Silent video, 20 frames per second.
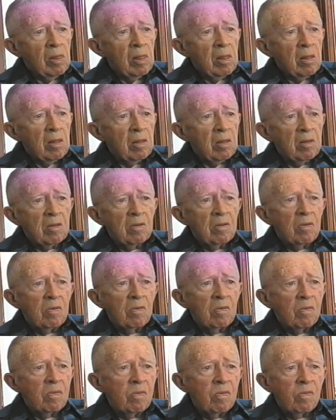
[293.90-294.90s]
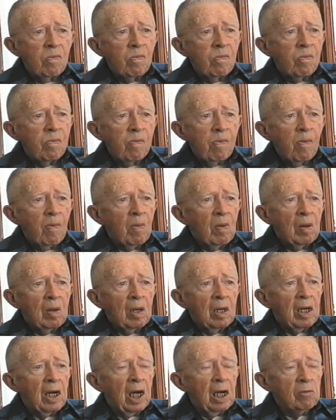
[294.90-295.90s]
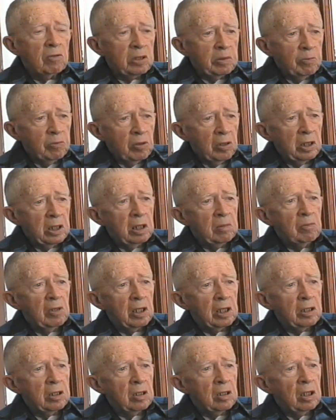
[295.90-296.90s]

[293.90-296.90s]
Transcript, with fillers: So you were born in Mercur? I was born in Mercur.